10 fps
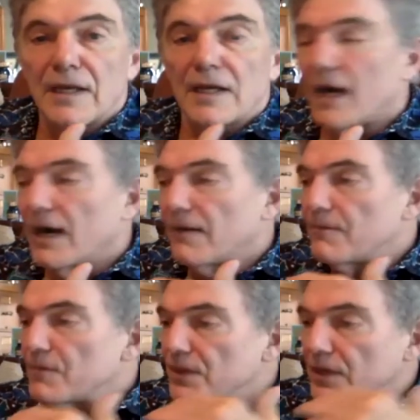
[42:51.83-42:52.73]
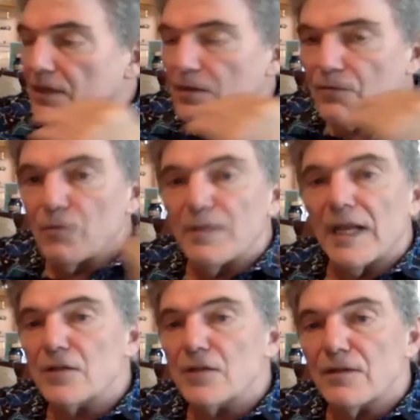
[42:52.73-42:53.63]
The
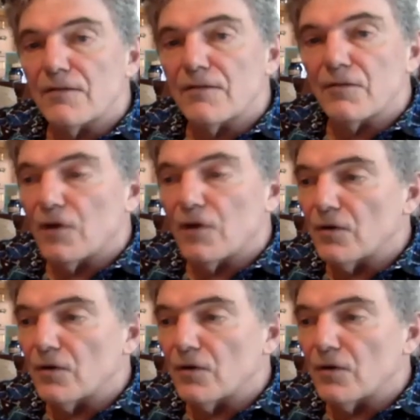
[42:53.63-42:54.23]
rumination of thought